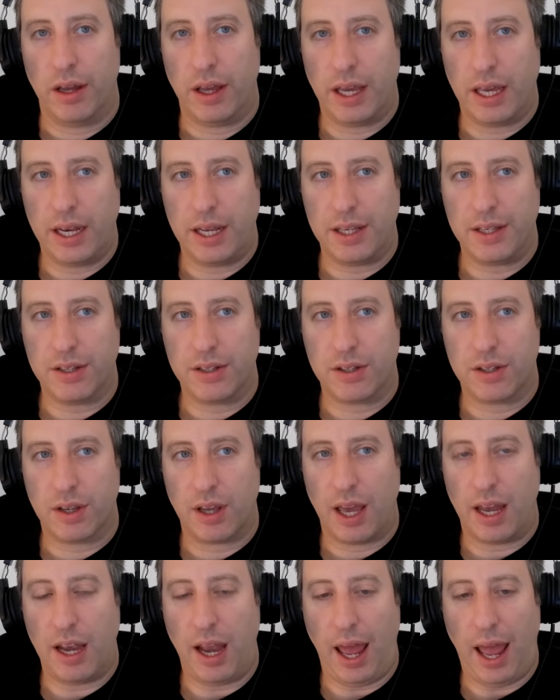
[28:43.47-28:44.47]
it is
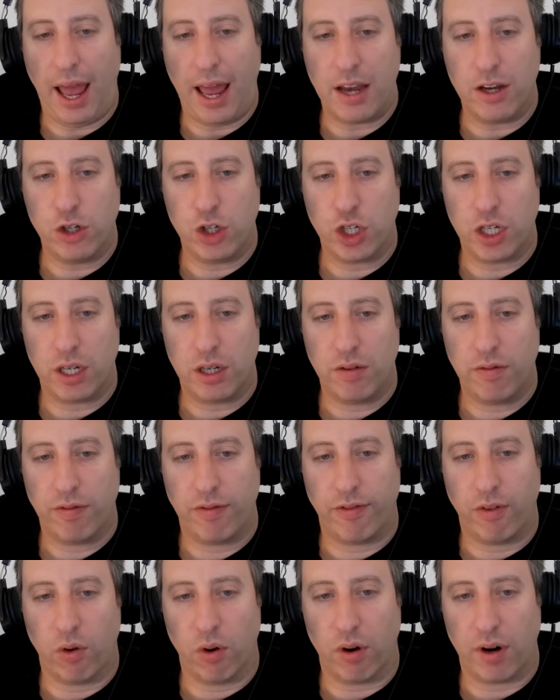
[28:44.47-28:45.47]
an engine
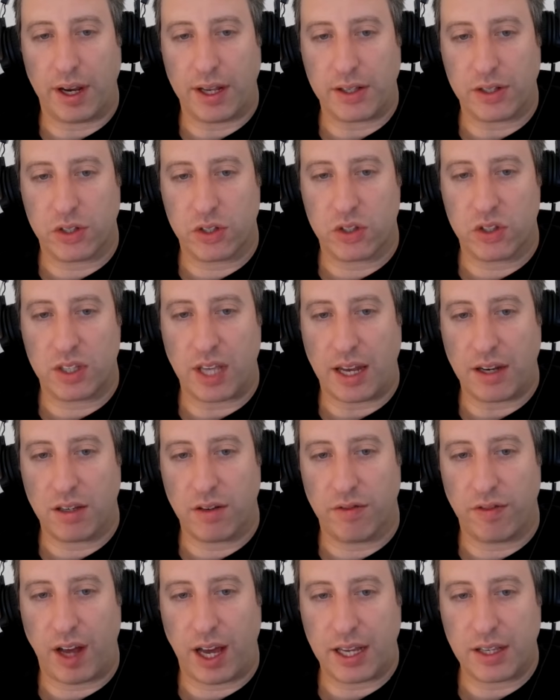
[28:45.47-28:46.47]
for
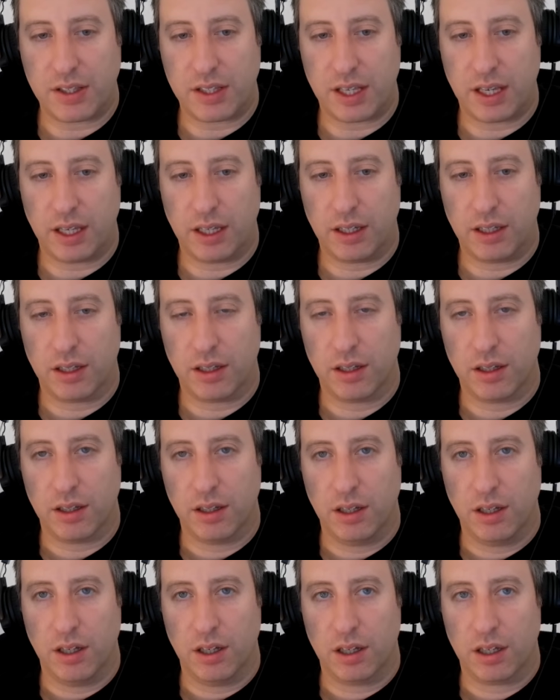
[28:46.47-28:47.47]
incentivizing
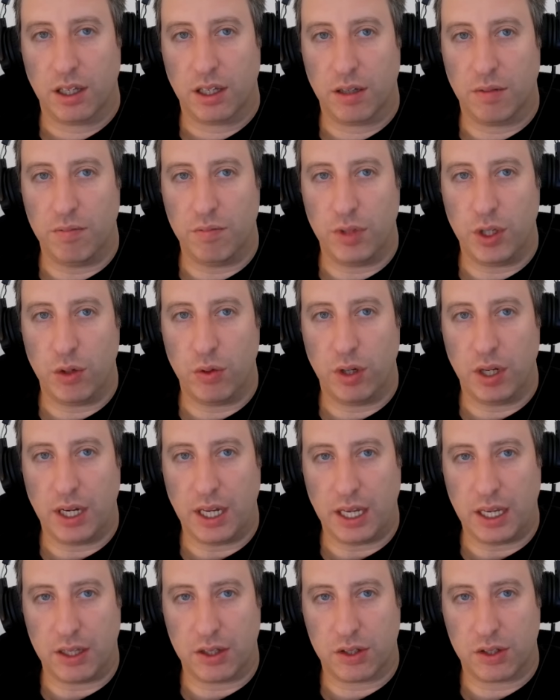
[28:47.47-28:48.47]

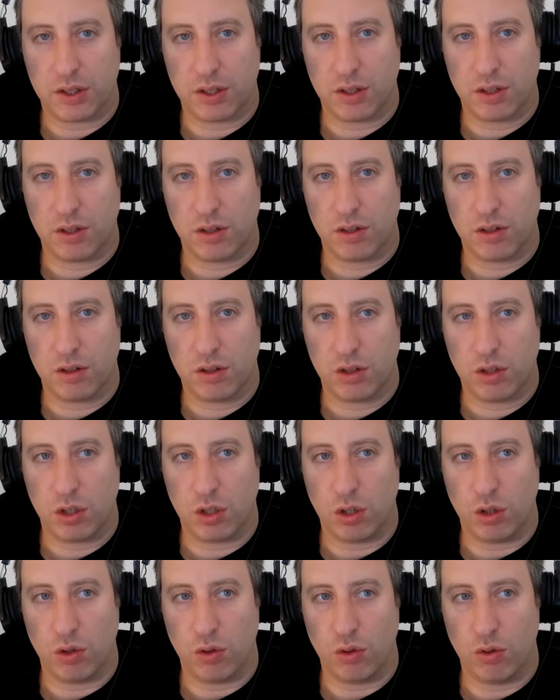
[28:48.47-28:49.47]
communities
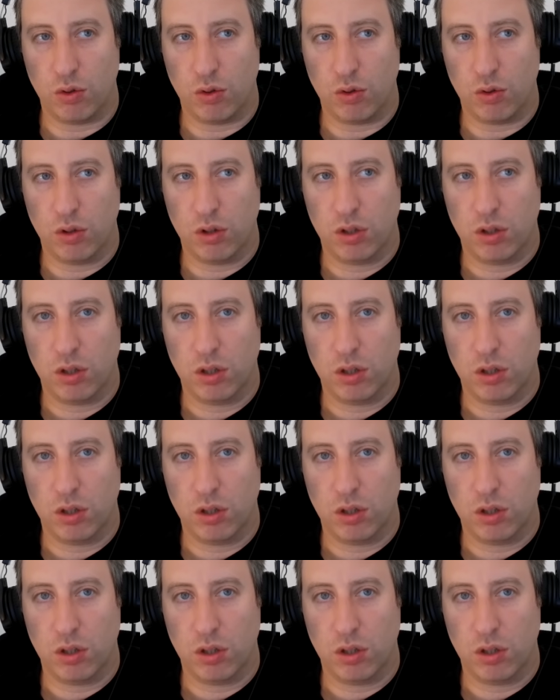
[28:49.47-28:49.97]
to